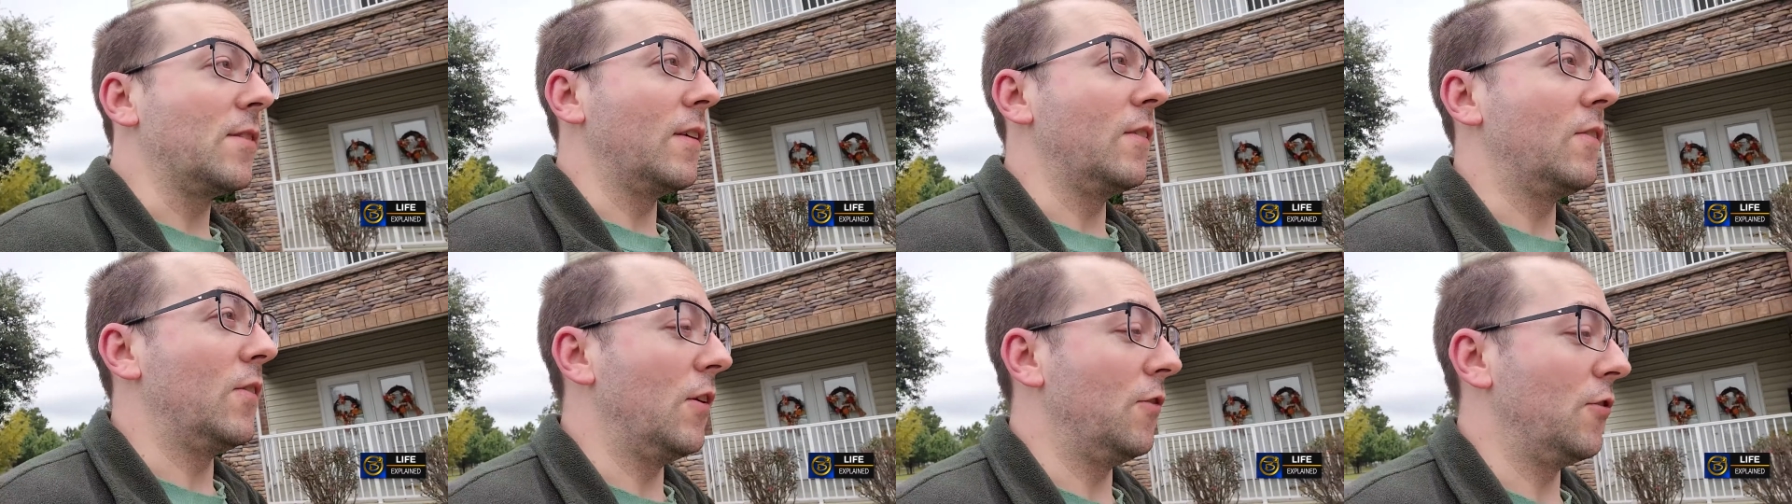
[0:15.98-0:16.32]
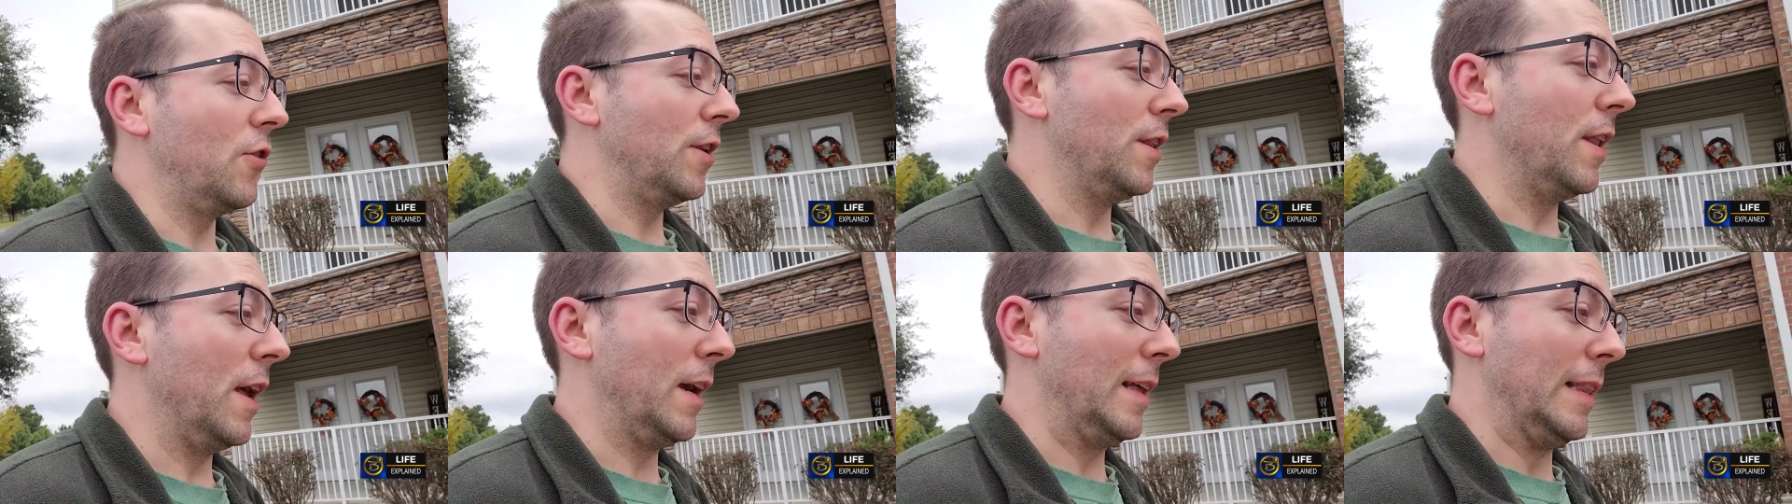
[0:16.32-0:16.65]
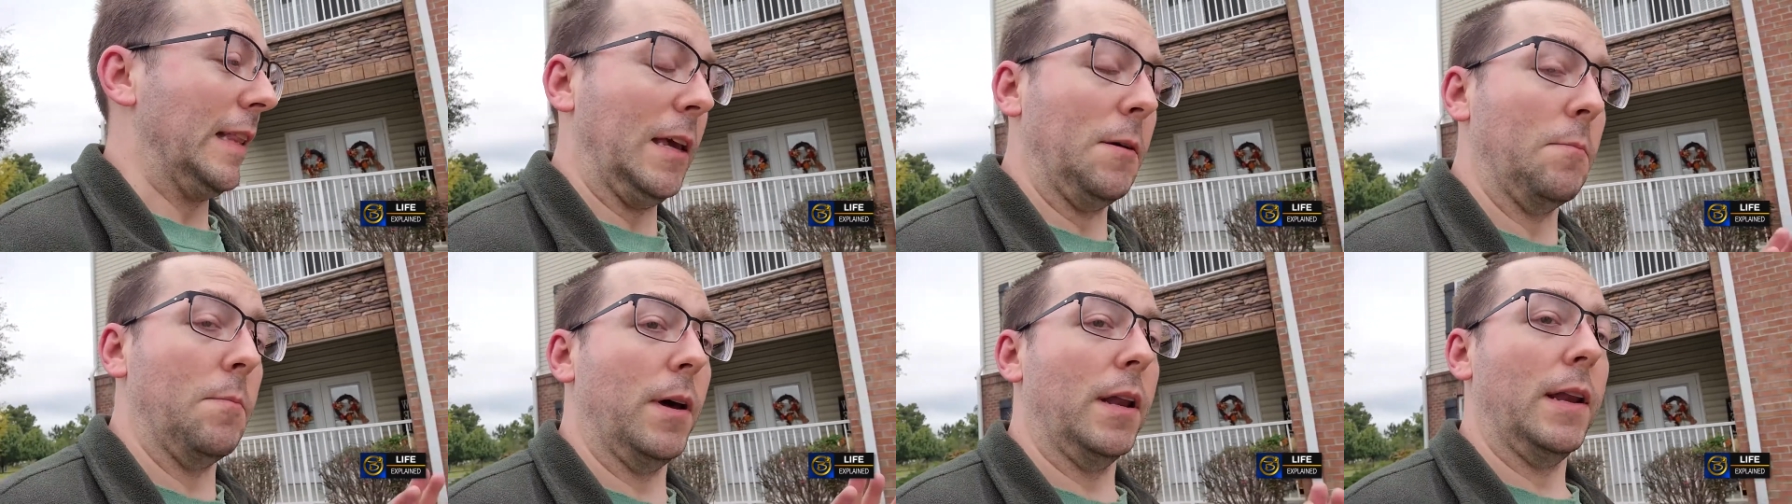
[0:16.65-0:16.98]
decision
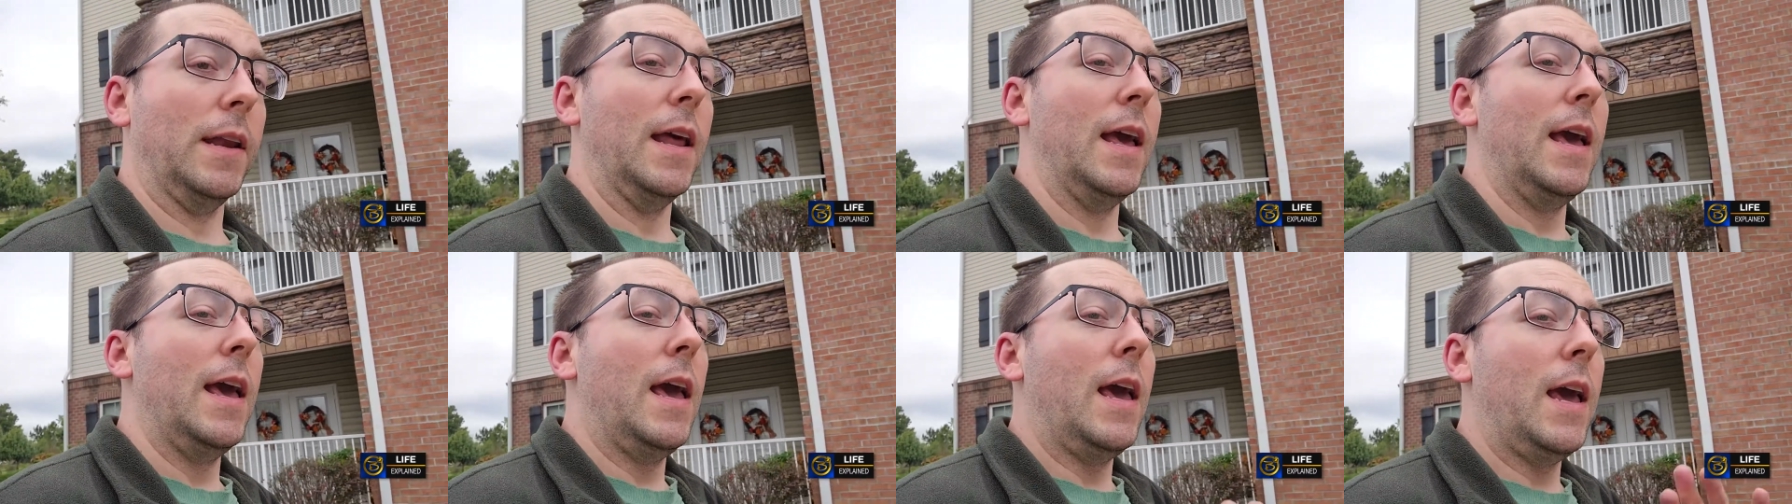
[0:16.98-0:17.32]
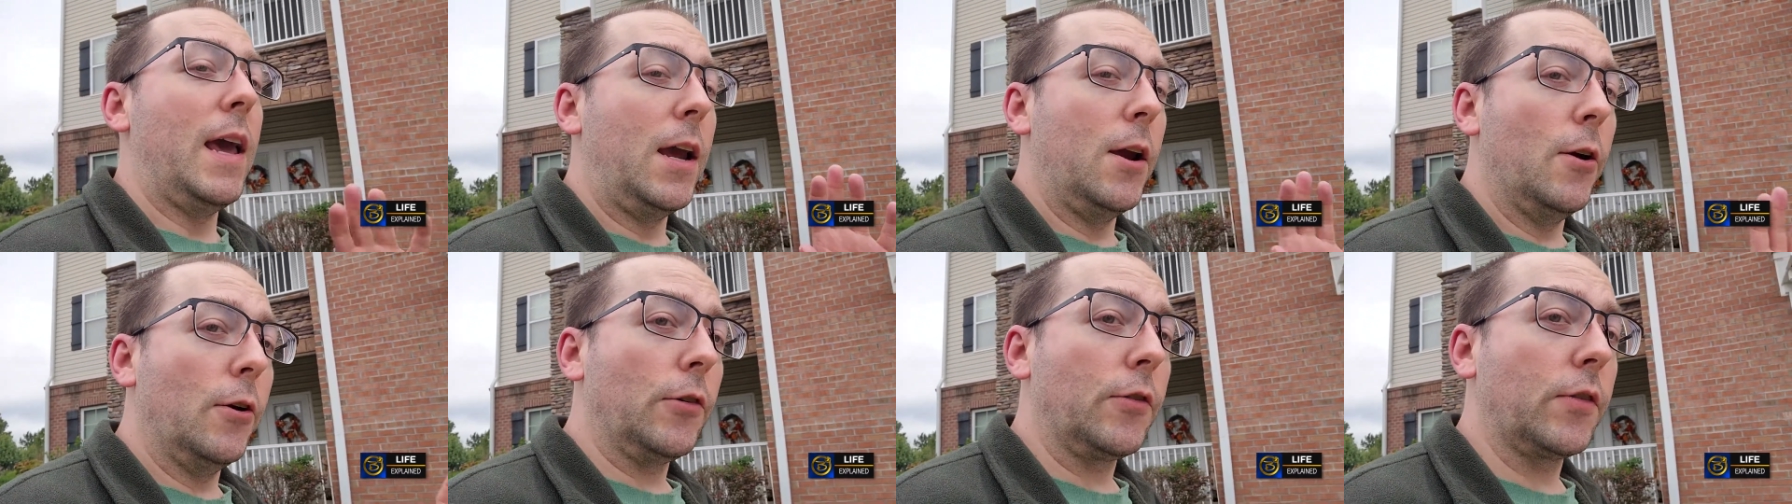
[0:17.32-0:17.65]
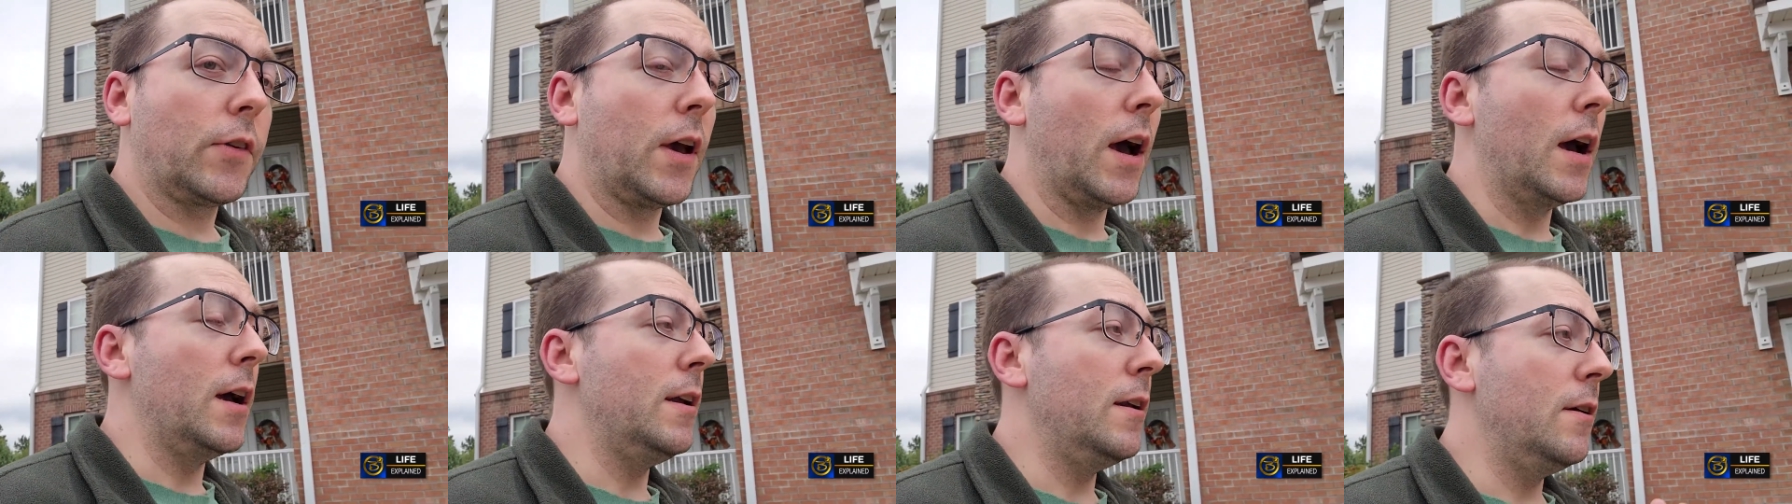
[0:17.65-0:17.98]
lightly, but here's
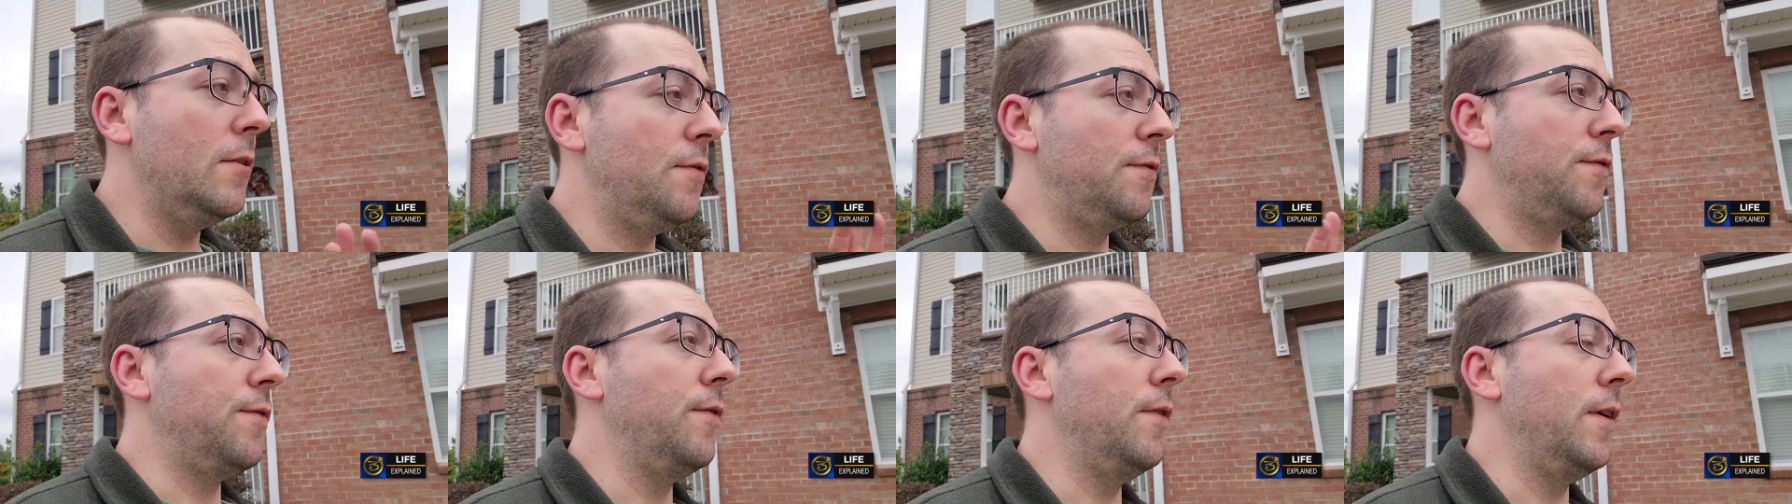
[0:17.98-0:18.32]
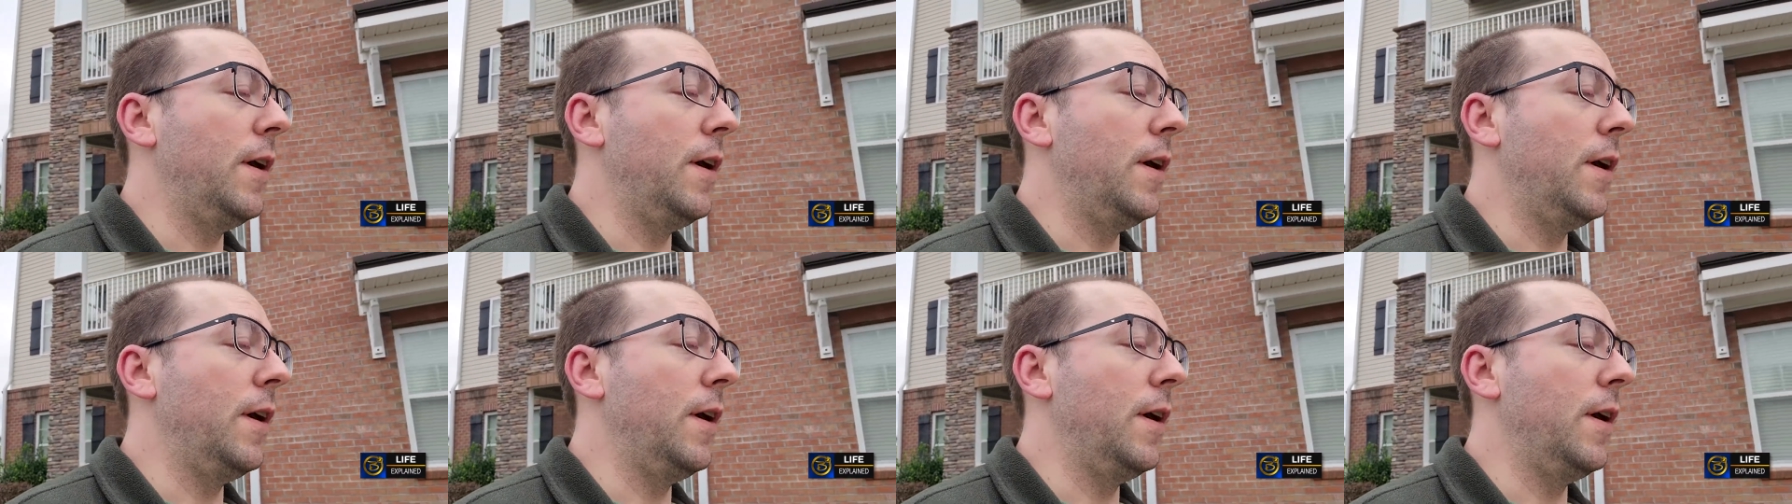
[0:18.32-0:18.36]
kind of,